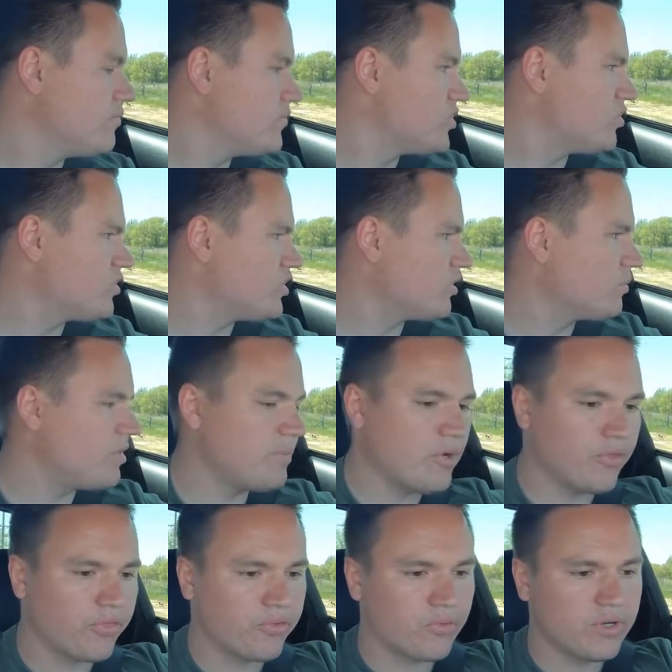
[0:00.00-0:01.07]
so it took me
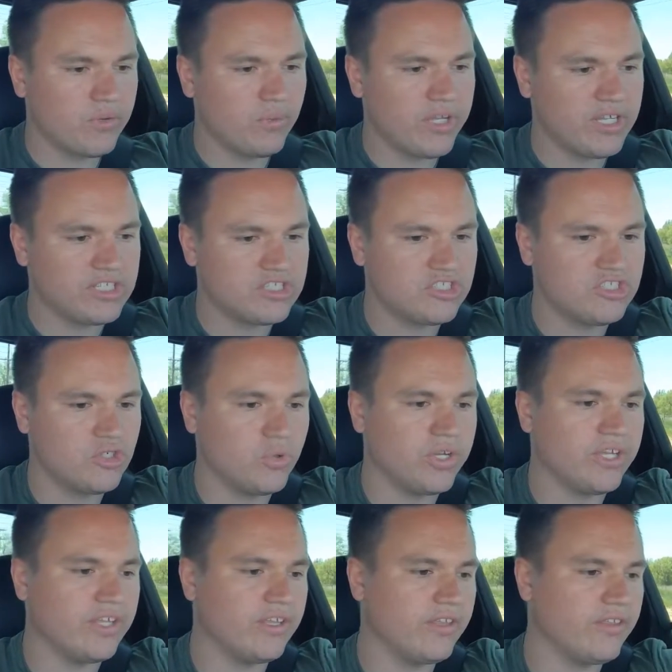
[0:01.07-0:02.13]
about 3 weeks
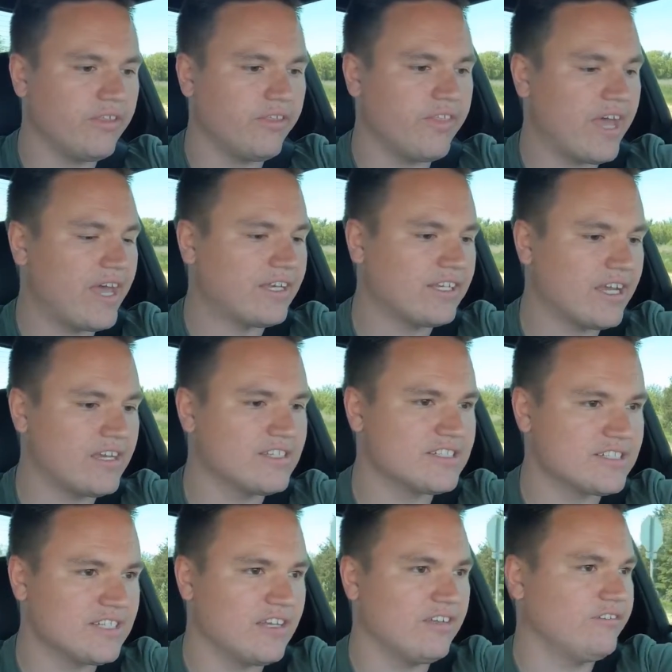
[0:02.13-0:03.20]
doing that kind of
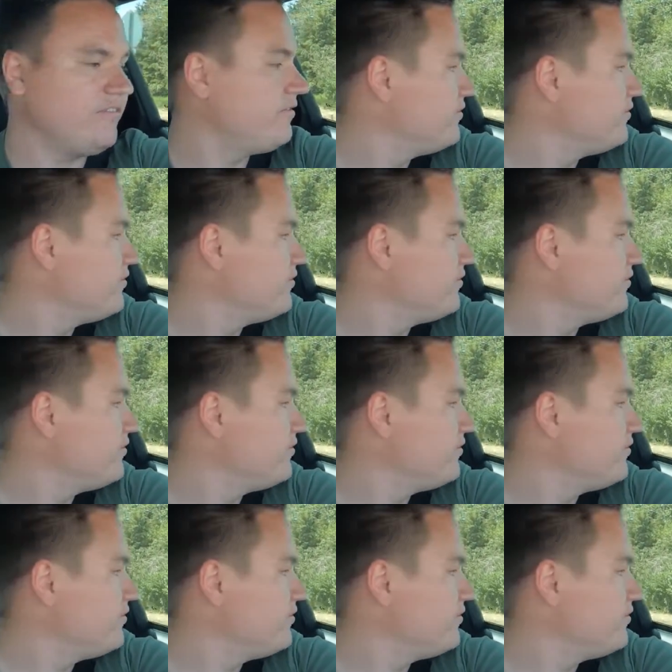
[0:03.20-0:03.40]
stuff.